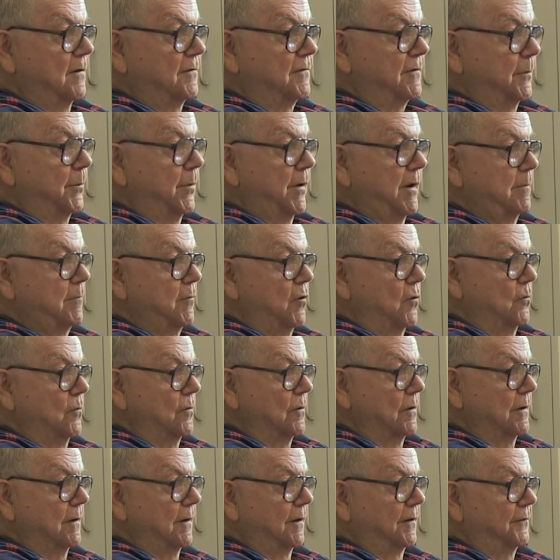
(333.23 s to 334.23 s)
Supreme
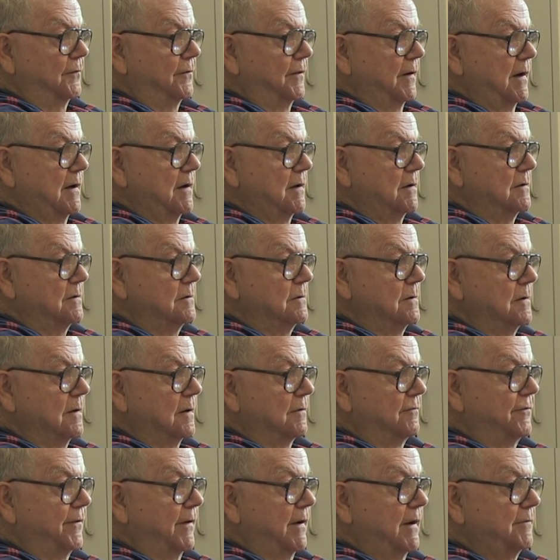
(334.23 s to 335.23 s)
Court is now
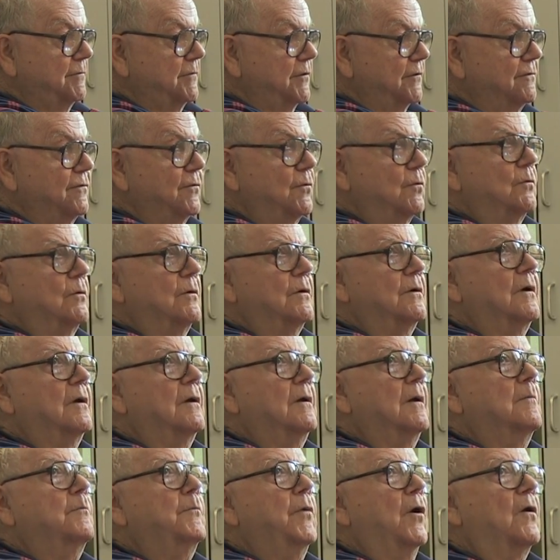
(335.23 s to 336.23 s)
a 5-4
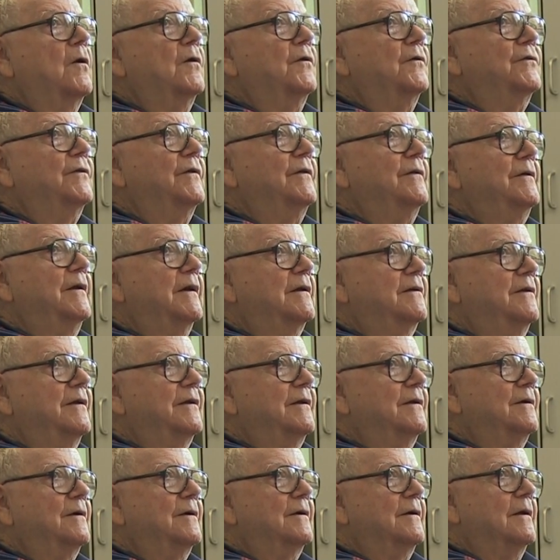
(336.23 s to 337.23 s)
partisan
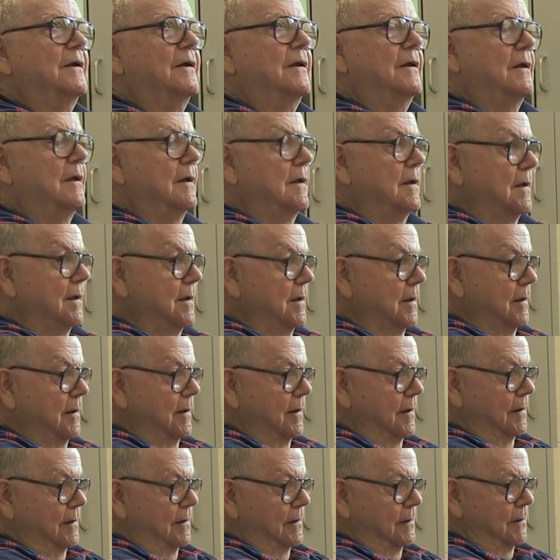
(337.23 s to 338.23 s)
dictator.
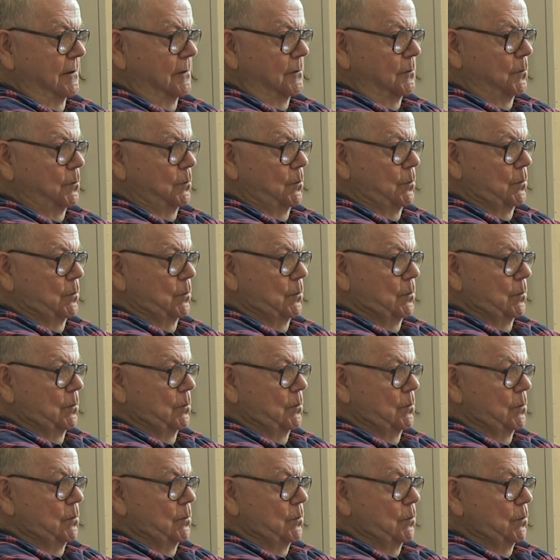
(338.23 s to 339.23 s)

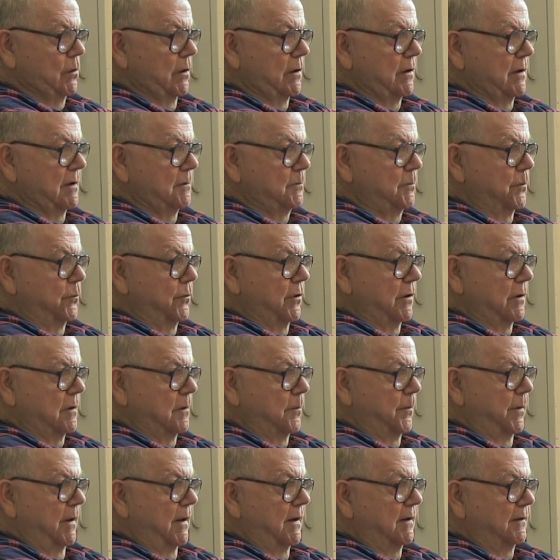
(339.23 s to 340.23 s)
We're
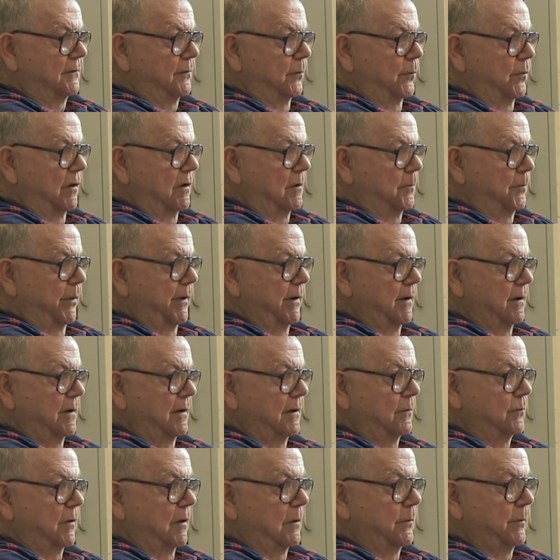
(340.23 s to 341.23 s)
in a
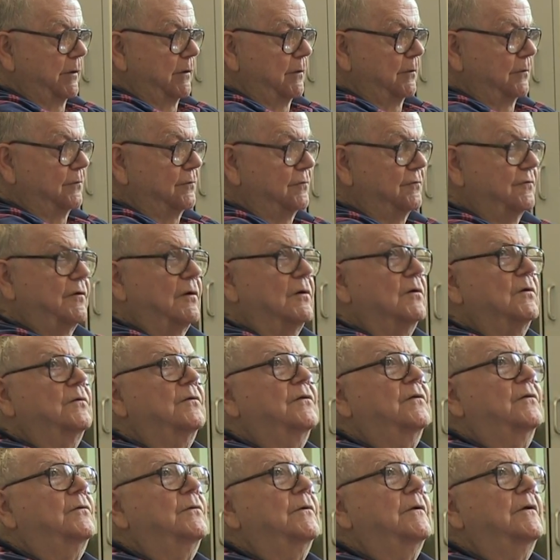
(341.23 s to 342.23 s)
period where we use
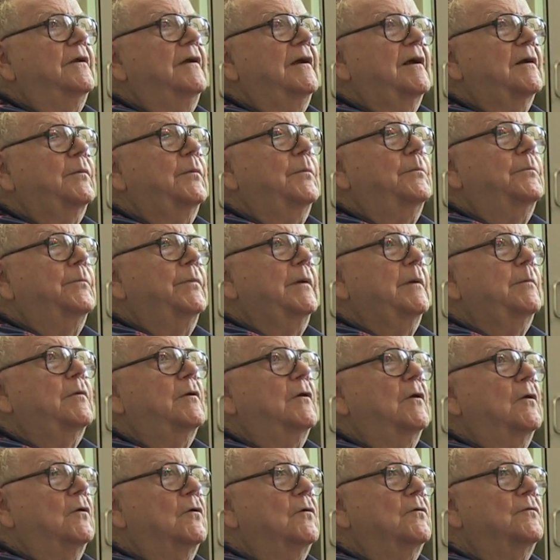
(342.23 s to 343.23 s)
drones to attack
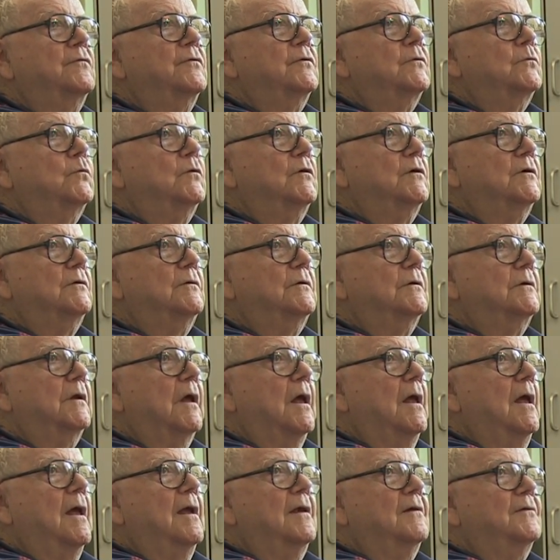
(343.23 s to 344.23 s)
people all over the world.
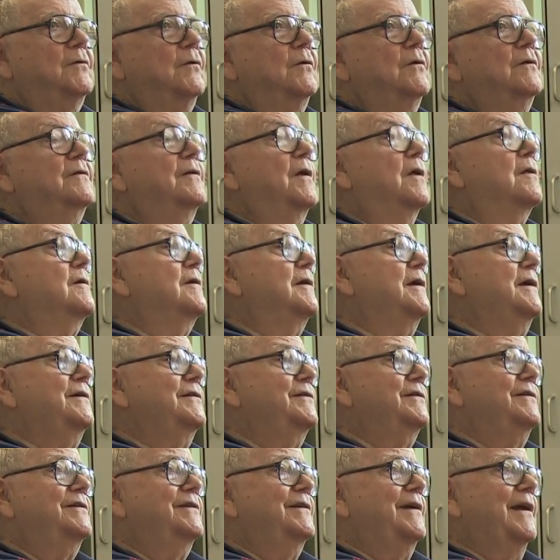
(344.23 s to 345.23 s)
As soon as other
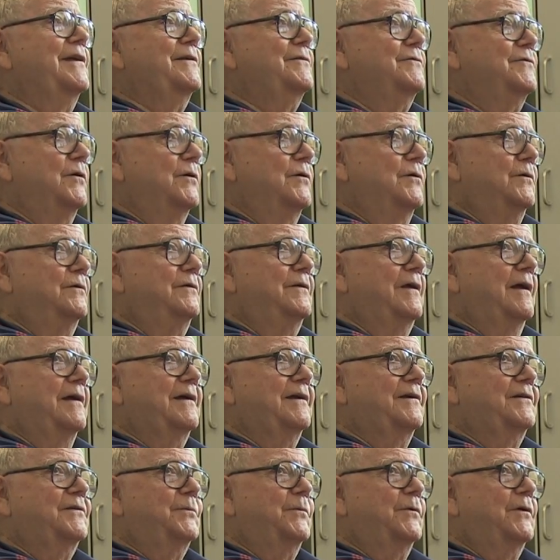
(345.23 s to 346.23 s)
nations get drones, I
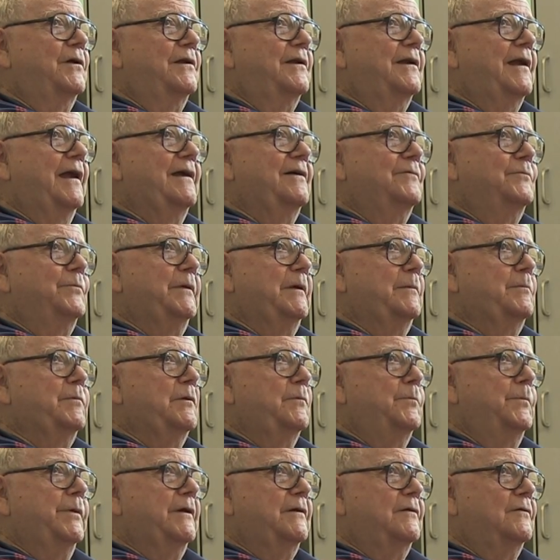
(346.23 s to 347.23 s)
guess we're going to have
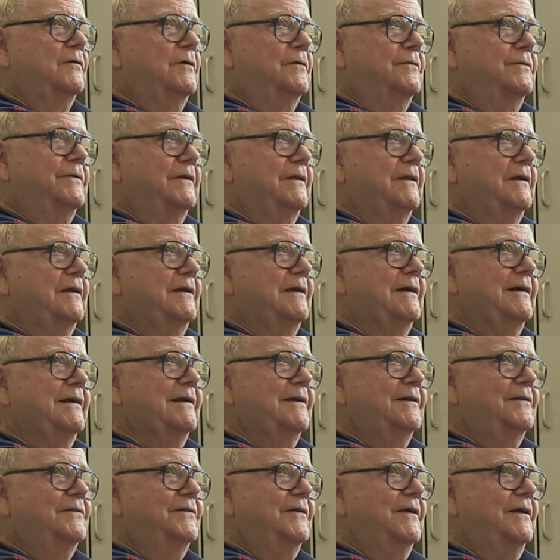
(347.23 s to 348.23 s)
people picked off in the
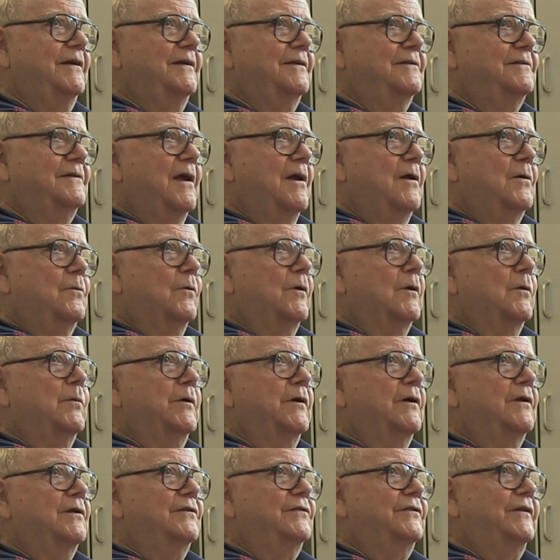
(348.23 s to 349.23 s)
United States. What are
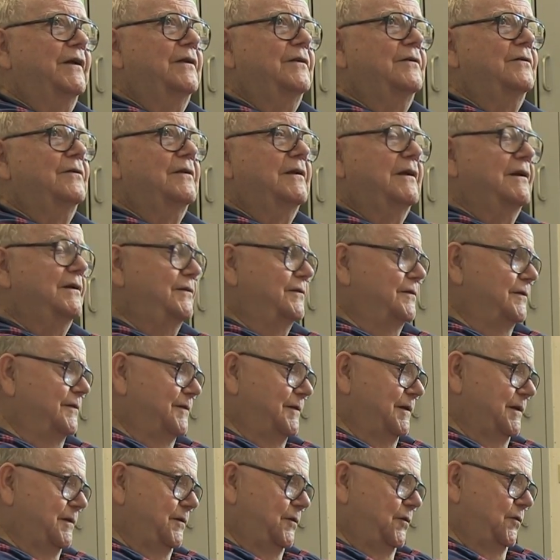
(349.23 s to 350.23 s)
we going to say to the
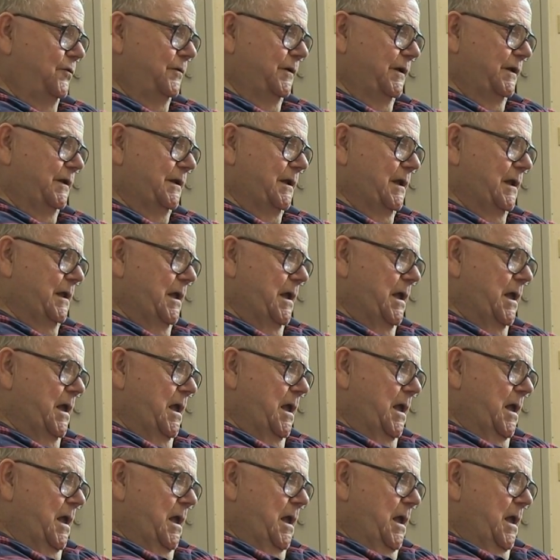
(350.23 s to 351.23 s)
nations that do it?
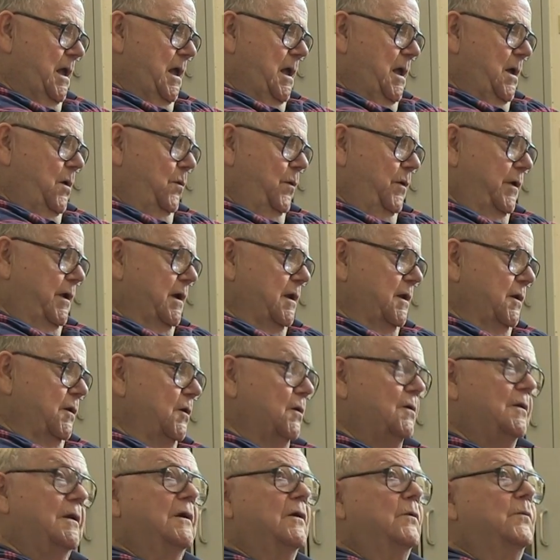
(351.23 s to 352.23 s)
We got
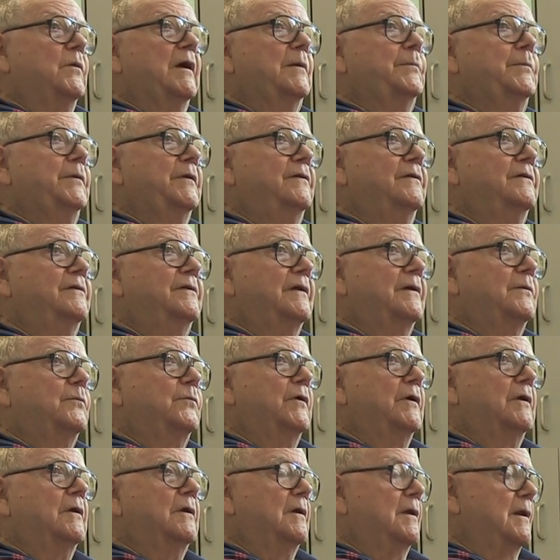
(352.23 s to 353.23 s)
nuclear weapons that
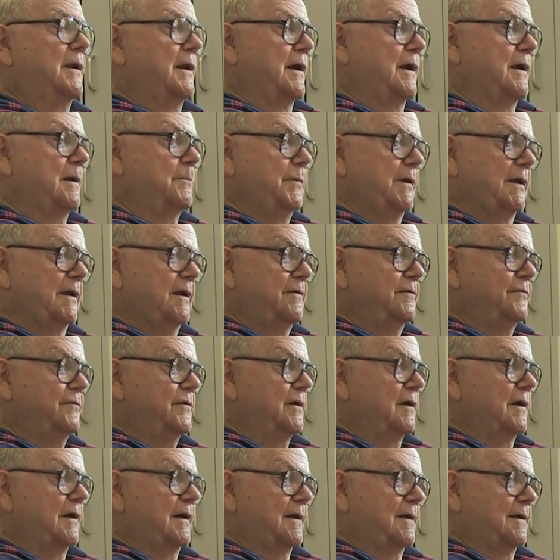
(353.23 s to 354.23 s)
we're. Now I
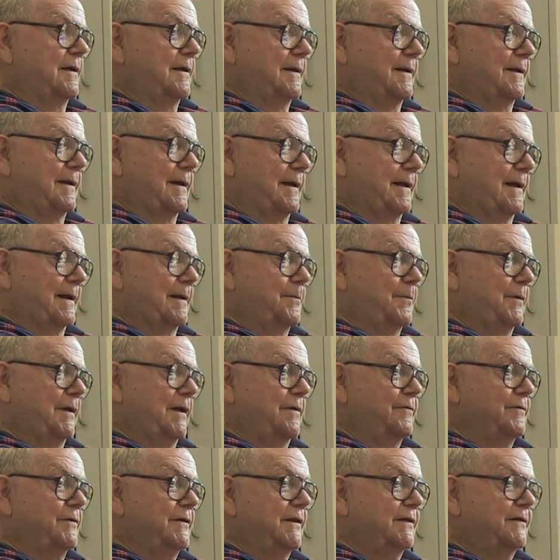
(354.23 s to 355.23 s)

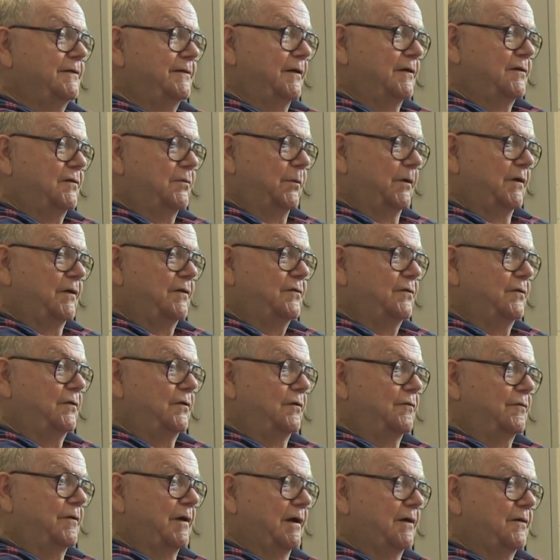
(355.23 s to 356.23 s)
believe in this situation
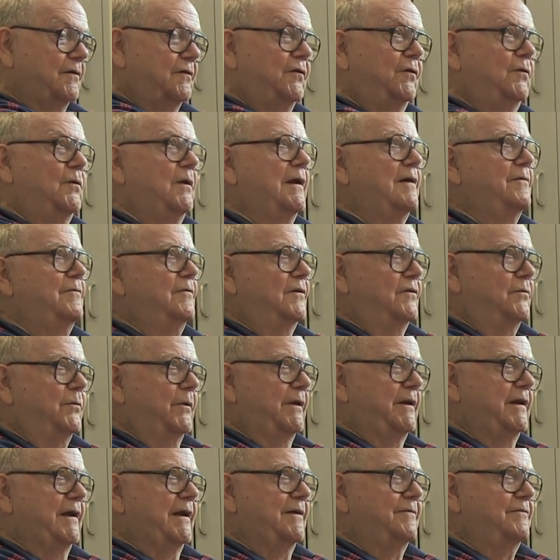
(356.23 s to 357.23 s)
you've got two levels
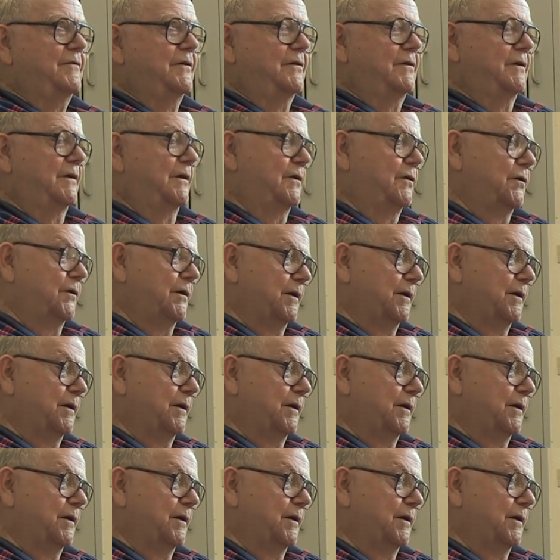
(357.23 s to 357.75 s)
when you have to think.